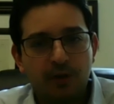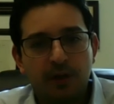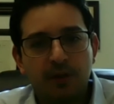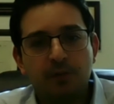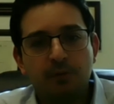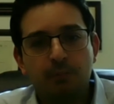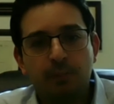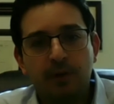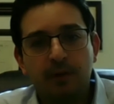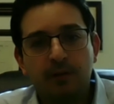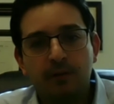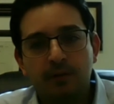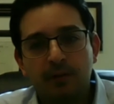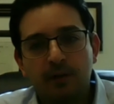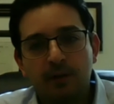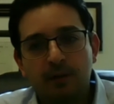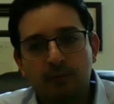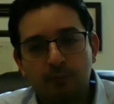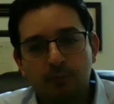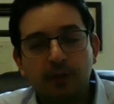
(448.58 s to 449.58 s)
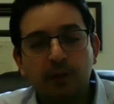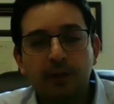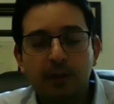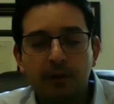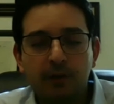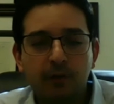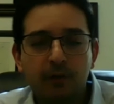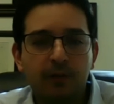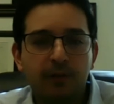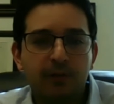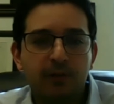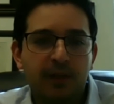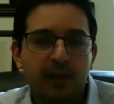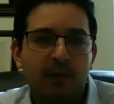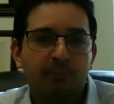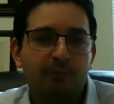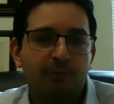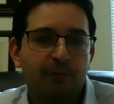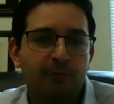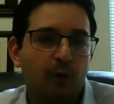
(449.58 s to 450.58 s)
has been a really good
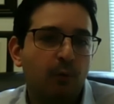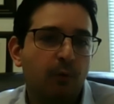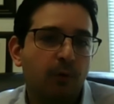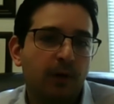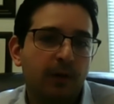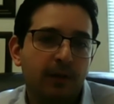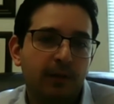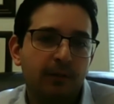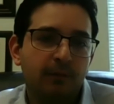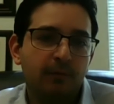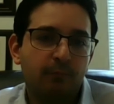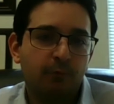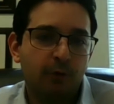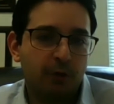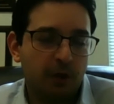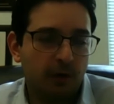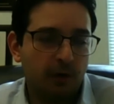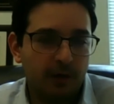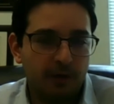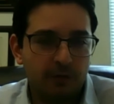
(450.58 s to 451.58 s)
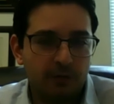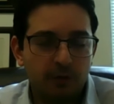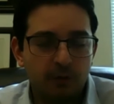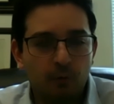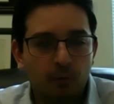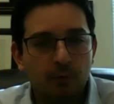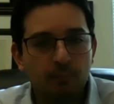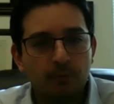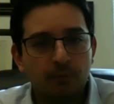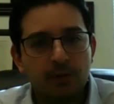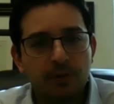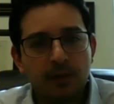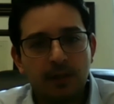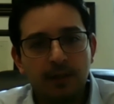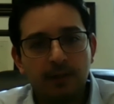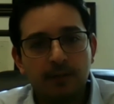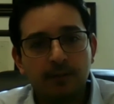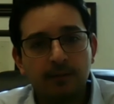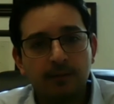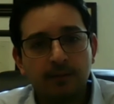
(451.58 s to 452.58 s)
step forward in returning to
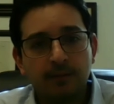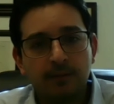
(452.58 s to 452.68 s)
normalcy.